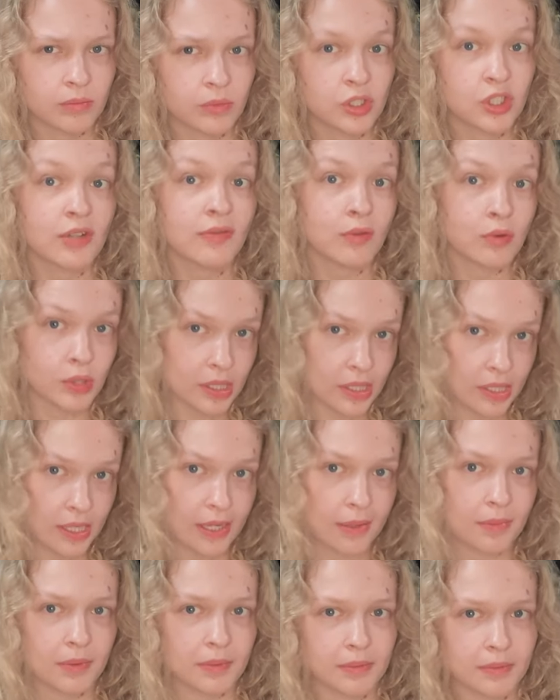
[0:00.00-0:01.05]
She falls
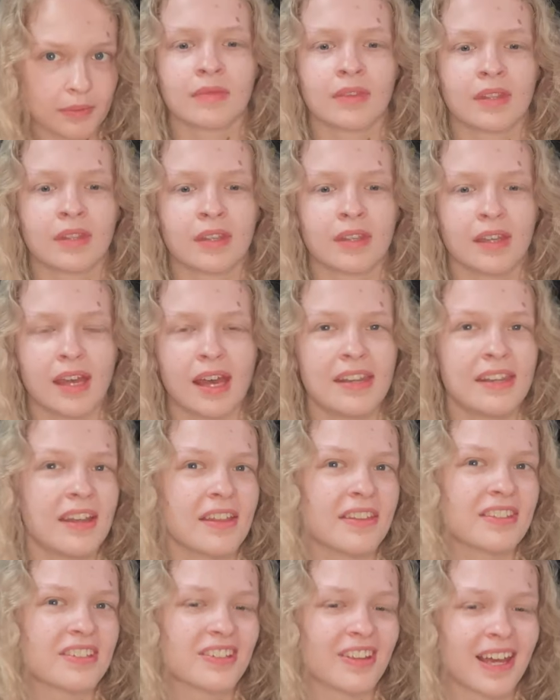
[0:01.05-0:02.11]
asleep.
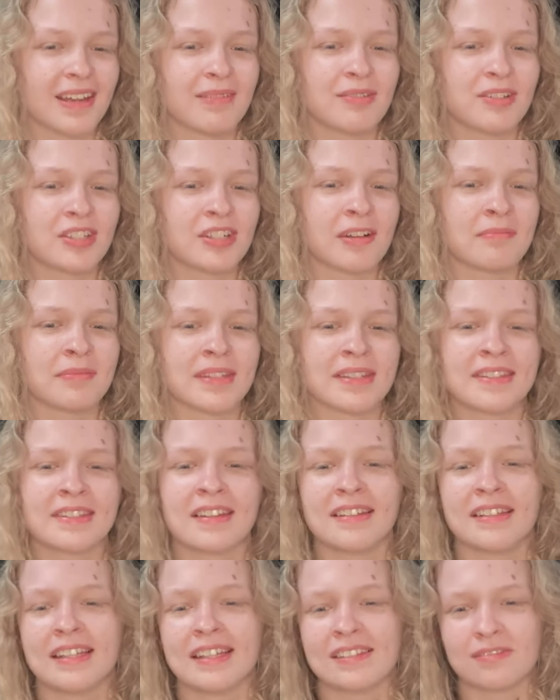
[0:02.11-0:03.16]
Another time jump, the
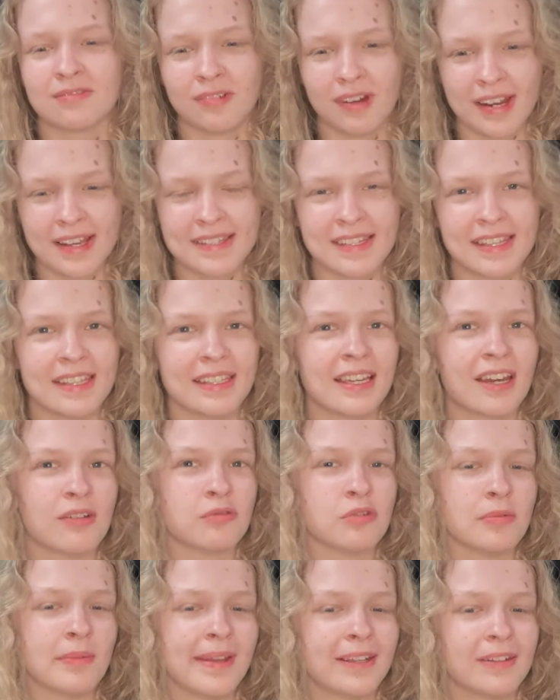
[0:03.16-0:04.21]
sun is rising, her
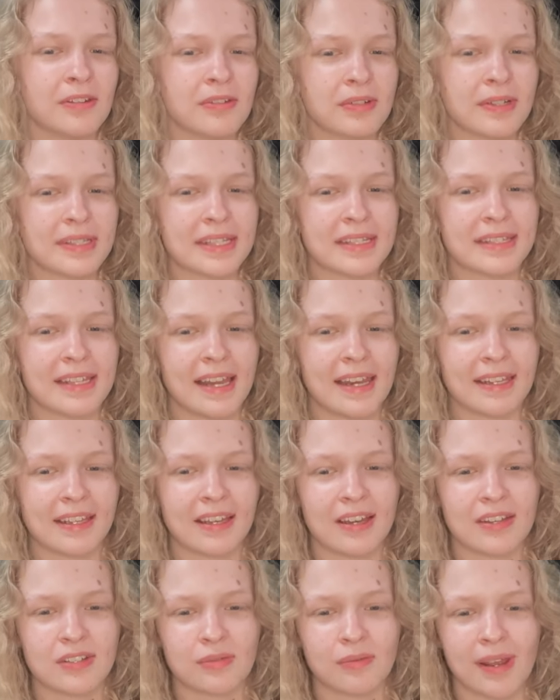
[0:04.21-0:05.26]
roommate Lucas is yelling
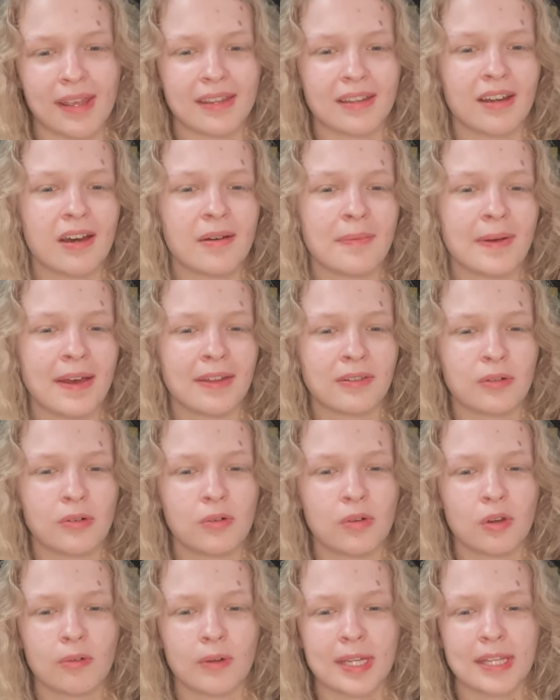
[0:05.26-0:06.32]
at her to wake up, and
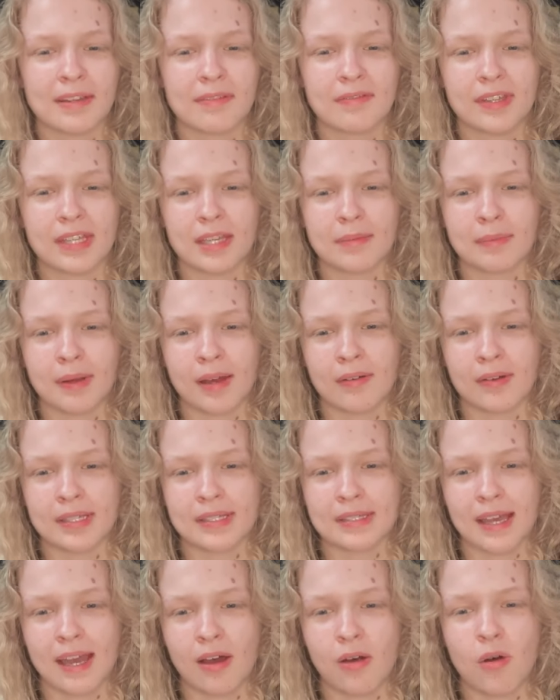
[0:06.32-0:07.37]
all Laura Lee can think about
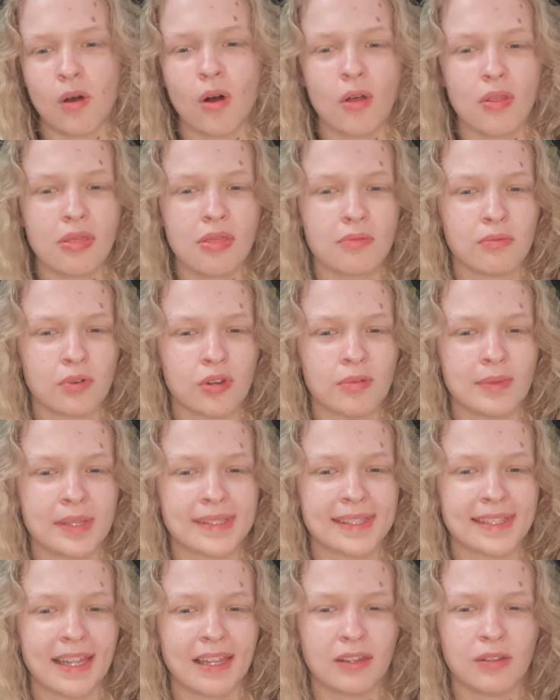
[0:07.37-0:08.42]
is how hot the room
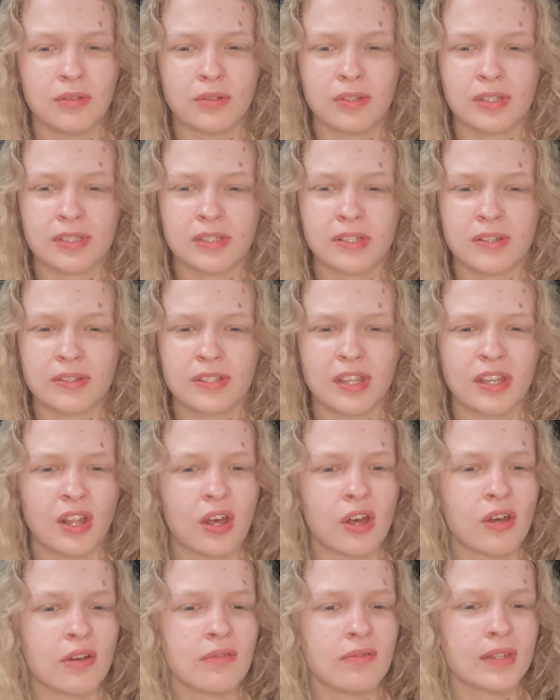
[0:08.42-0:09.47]
is and that Lucas looks
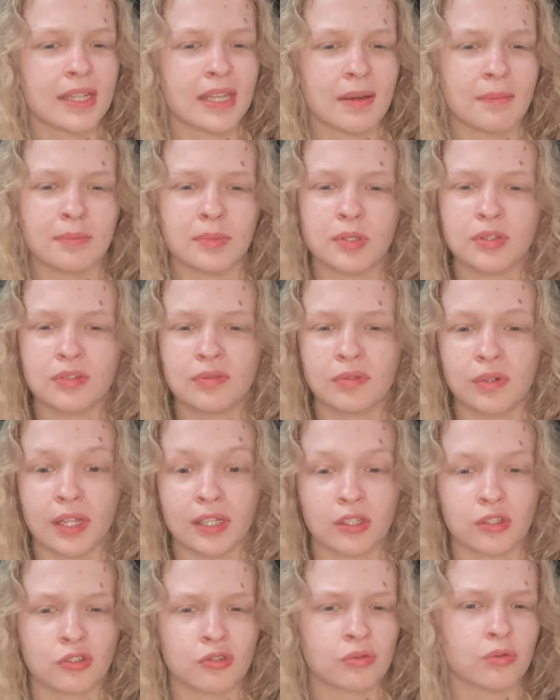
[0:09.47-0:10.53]
unearthly and beautiful,
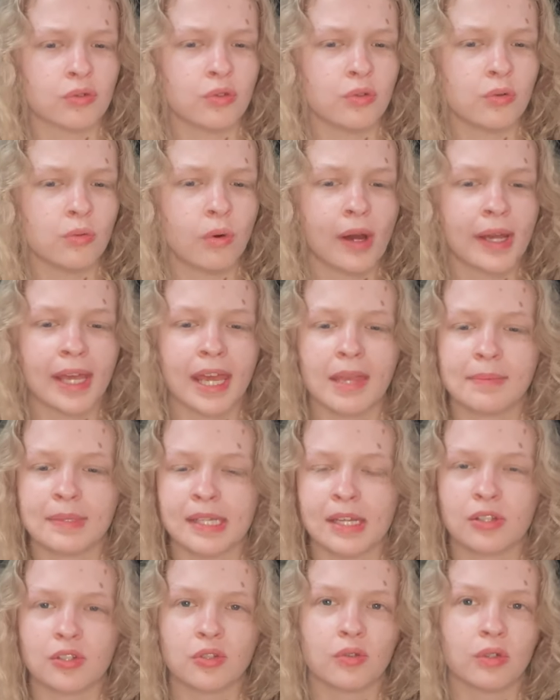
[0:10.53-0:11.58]
like a true Y A
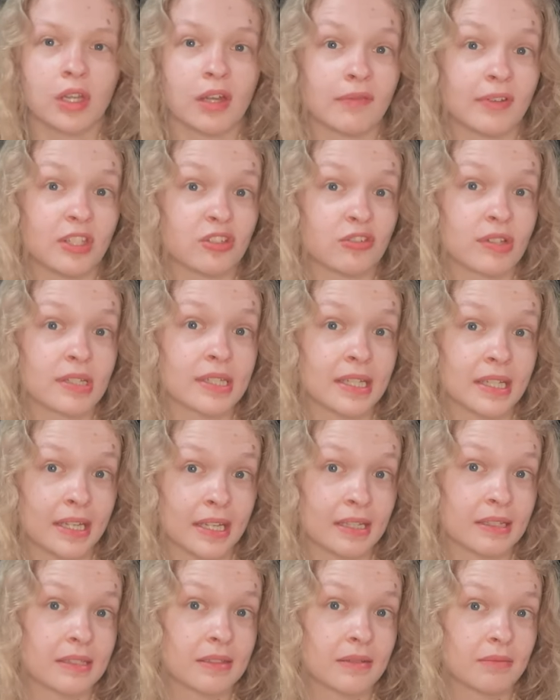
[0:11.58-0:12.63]
potential love interest
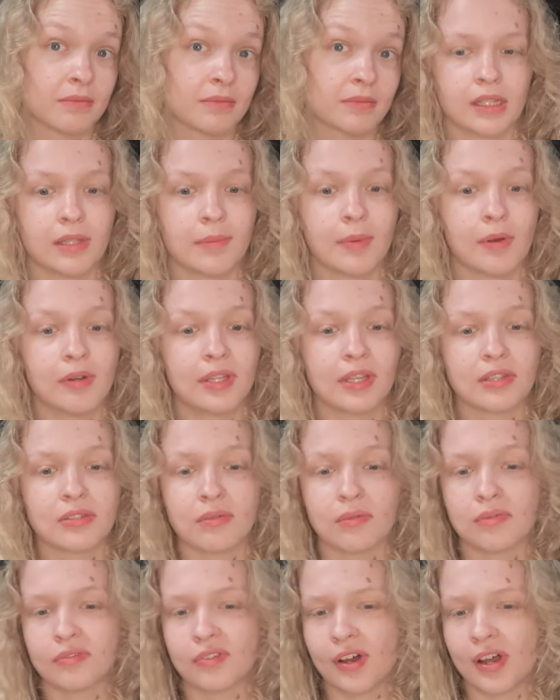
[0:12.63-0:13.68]
he is. The building is
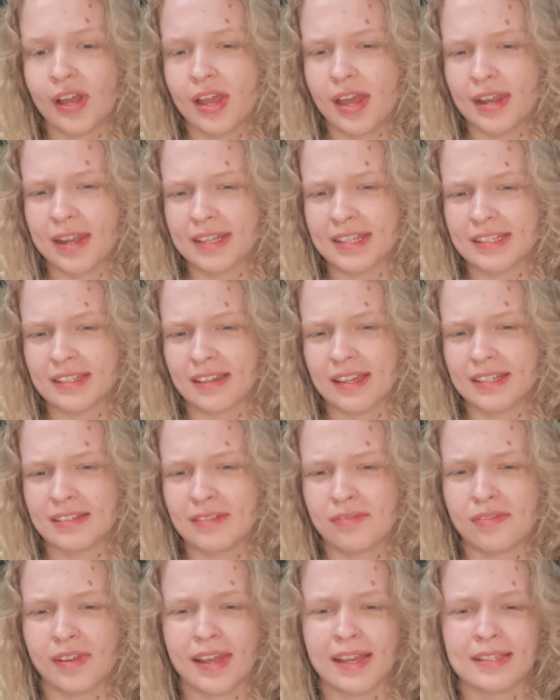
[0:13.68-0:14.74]
on fire, and I decide to
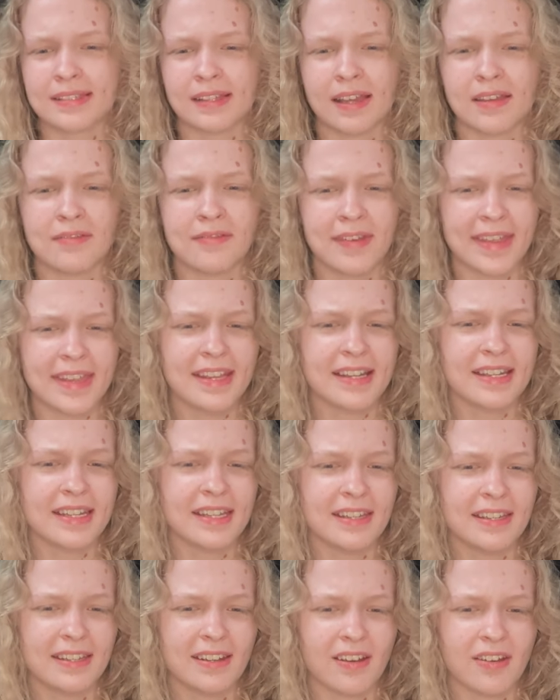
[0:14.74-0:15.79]
flex that I
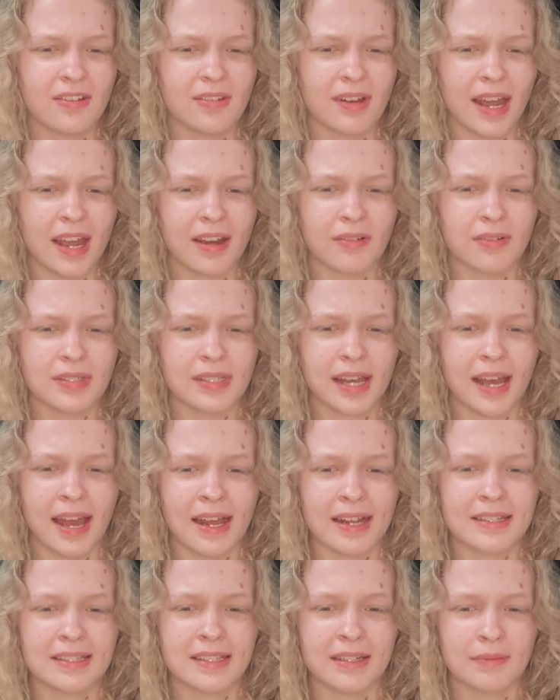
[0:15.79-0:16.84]
vaguely know how to
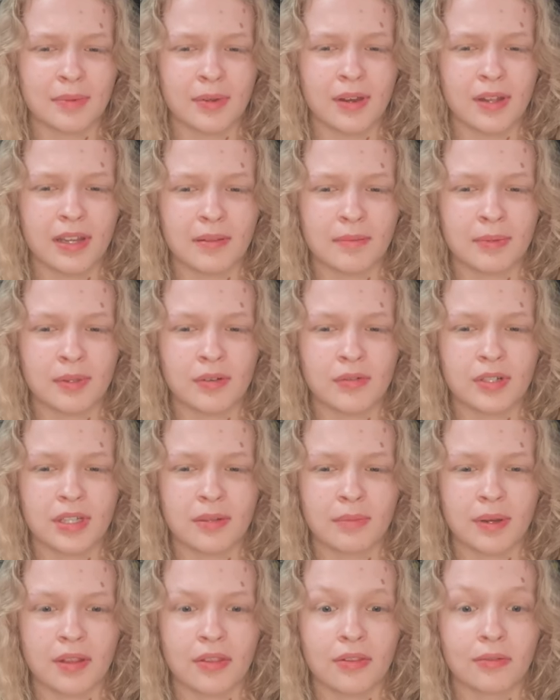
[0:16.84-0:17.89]
act in a burning
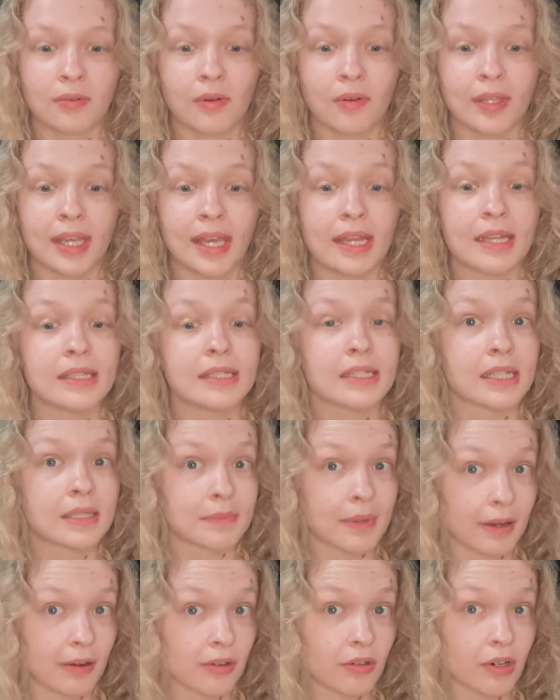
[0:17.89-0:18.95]
building by throwing it into this
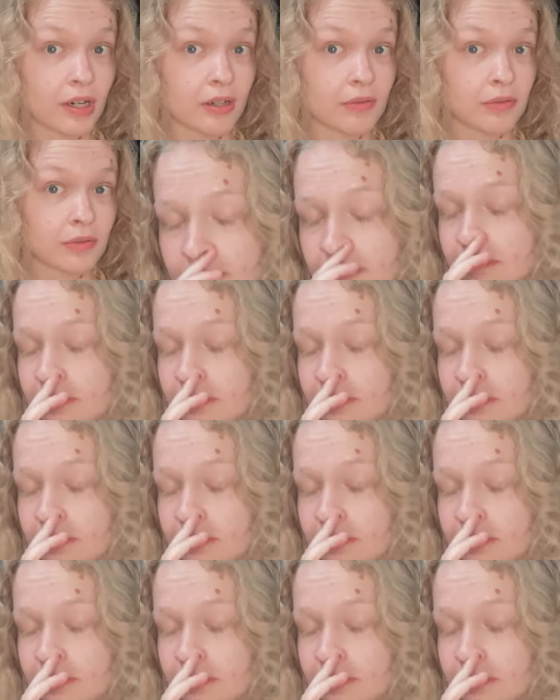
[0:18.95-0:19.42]
paragraph.